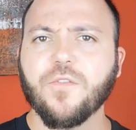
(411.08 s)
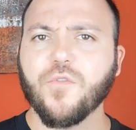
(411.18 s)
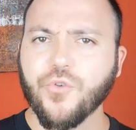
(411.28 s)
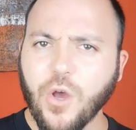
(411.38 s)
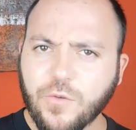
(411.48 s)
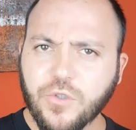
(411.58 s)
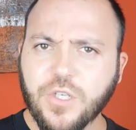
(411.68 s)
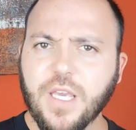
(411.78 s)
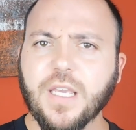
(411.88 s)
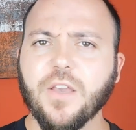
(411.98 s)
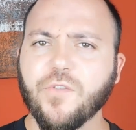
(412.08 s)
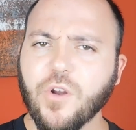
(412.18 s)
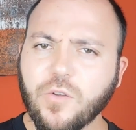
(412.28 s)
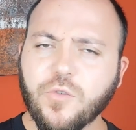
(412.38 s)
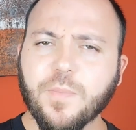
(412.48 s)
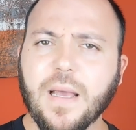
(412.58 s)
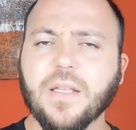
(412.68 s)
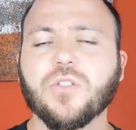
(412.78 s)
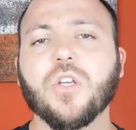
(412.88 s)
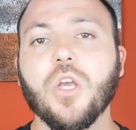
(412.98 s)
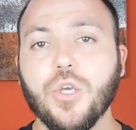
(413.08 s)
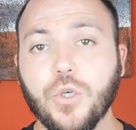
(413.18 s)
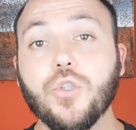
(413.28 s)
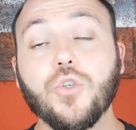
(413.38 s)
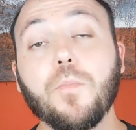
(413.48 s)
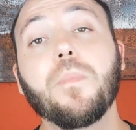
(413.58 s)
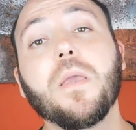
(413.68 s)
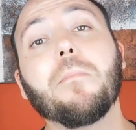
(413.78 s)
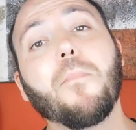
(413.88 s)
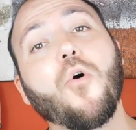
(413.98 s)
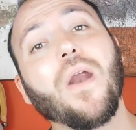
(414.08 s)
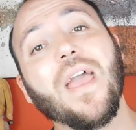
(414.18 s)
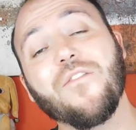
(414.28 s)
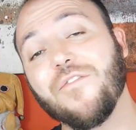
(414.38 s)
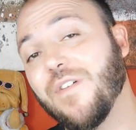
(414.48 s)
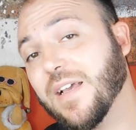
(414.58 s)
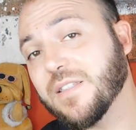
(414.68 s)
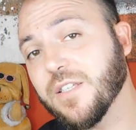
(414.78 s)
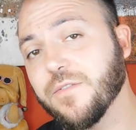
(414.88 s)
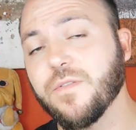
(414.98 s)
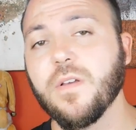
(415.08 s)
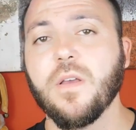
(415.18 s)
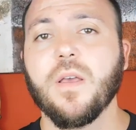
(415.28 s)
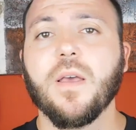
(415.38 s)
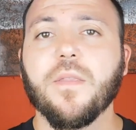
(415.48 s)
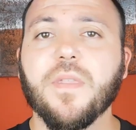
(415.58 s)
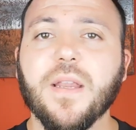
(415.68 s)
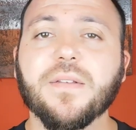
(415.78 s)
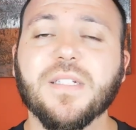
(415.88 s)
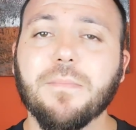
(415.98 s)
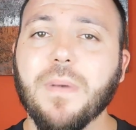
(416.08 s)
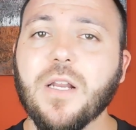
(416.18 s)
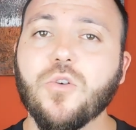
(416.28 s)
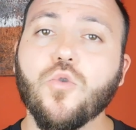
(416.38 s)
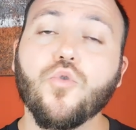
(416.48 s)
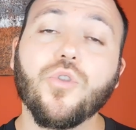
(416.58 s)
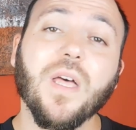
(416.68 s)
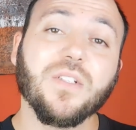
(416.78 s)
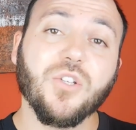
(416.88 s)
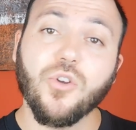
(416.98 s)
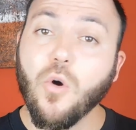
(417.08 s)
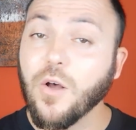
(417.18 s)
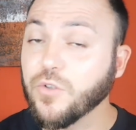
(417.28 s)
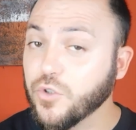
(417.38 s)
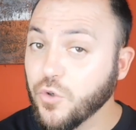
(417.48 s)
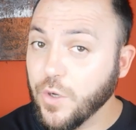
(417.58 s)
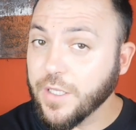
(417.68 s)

if you know how to kick, if you know how to punch, you should be more effective than somebody who doesn't know how to do